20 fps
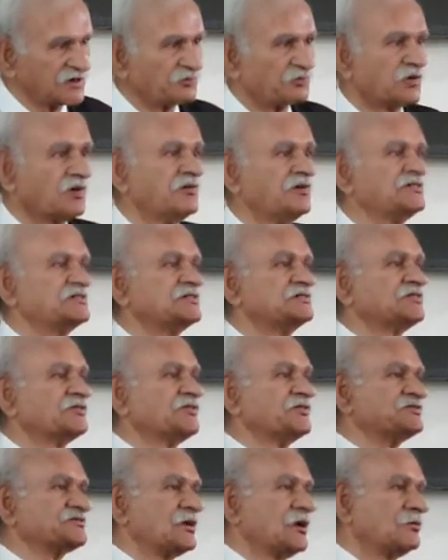the provisions
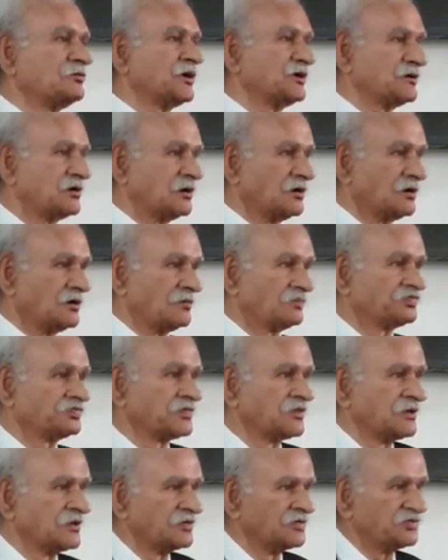of Islamic law,
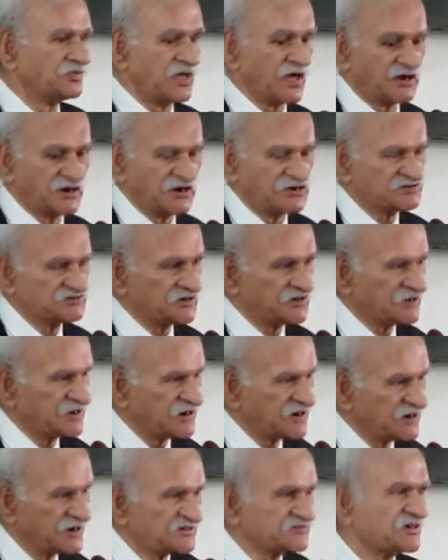then its
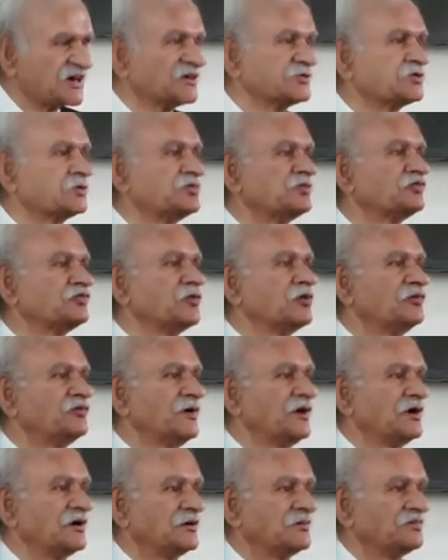ingredients are to be
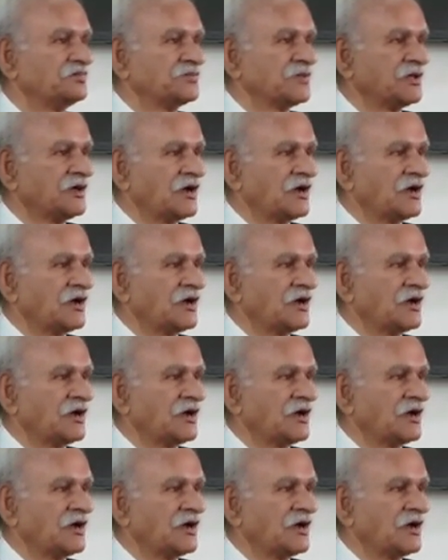fulfilled